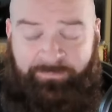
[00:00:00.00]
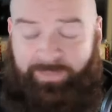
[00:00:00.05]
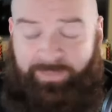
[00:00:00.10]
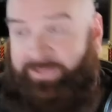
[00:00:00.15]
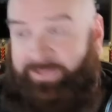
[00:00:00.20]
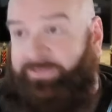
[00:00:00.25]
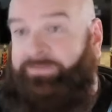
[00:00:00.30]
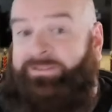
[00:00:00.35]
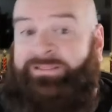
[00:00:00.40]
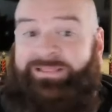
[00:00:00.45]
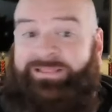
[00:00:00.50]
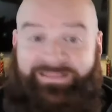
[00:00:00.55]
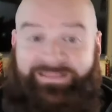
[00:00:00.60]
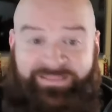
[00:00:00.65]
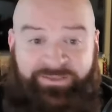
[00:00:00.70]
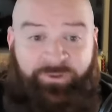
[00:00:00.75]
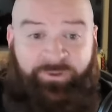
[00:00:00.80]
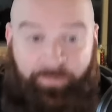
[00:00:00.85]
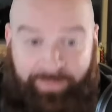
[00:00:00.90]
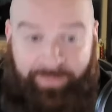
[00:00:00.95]
my
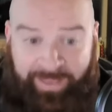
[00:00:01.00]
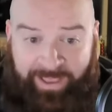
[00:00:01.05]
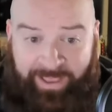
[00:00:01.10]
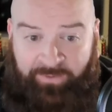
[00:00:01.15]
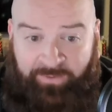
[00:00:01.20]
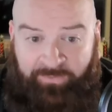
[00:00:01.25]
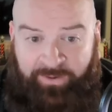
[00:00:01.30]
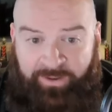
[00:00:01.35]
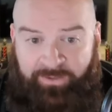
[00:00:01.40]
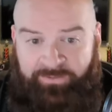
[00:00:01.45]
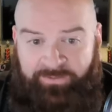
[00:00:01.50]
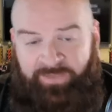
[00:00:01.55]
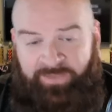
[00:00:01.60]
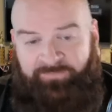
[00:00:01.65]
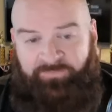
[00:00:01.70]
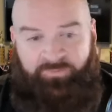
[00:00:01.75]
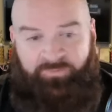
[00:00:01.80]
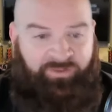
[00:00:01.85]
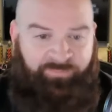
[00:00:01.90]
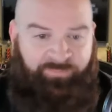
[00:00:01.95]
Latino background,
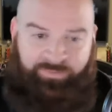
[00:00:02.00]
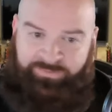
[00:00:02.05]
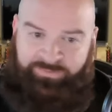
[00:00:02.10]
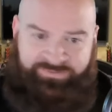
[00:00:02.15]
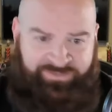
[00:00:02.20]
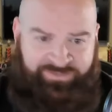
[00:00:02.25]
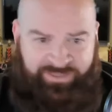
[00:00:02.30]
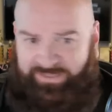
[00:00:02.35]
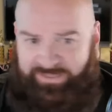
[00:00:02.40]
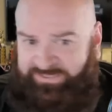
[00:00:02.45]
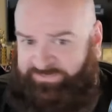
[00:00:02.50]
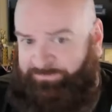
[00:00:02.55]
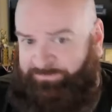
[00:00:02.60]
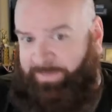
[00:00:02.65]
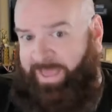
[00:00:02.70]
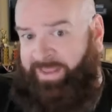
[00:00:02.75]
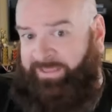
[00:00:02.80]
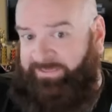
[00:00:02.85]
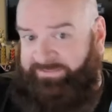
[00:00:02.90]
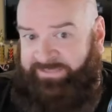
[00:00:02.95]
I've heard people say that
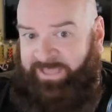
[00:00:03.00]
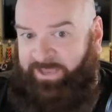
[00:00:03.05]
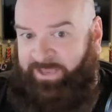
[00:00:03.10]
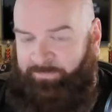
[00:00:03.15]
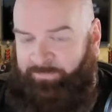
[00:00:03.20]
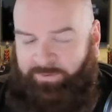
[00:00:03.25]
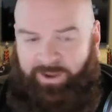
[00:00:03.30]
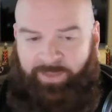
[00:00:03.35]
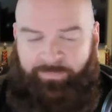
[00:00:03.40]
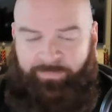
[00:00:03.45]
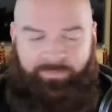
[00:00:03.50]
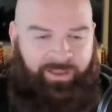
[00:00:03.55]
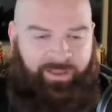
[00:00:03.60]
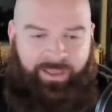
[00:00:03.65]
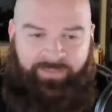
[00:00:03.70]
Hispanic is not proper.